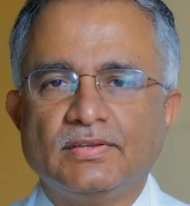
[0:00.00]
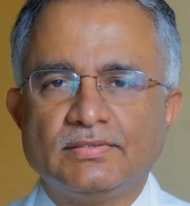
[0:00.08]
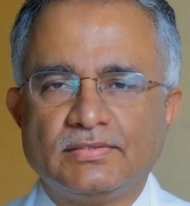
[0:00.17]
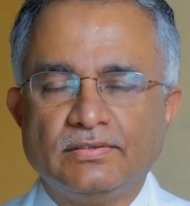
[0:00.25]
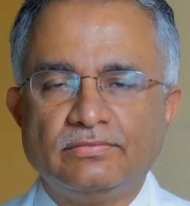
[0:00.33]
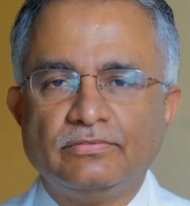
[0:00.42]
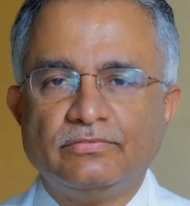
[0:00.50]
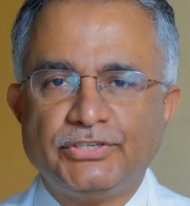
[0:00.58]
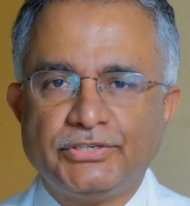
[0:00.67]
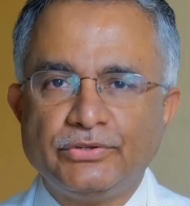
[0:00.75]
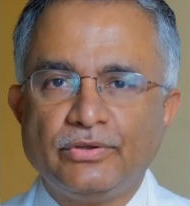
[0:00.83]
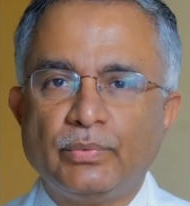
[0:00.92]
Sir,
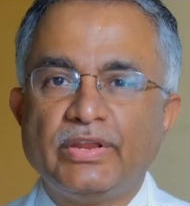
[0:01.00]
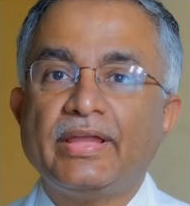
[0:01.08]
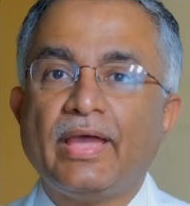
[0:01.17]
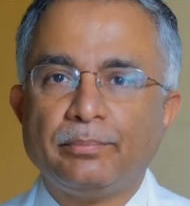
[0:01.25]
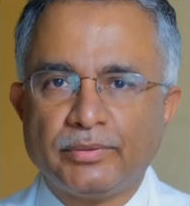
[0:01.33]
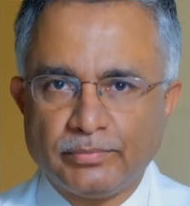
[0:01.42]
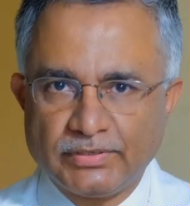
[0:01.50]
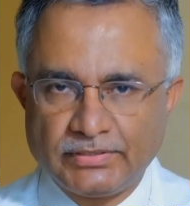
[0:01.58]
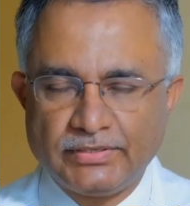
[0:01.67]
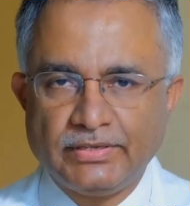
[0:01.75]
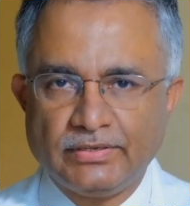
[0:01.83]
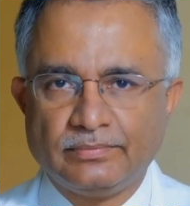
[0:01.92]
wish you a very happy
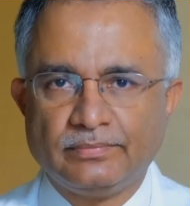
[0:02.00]
birthday.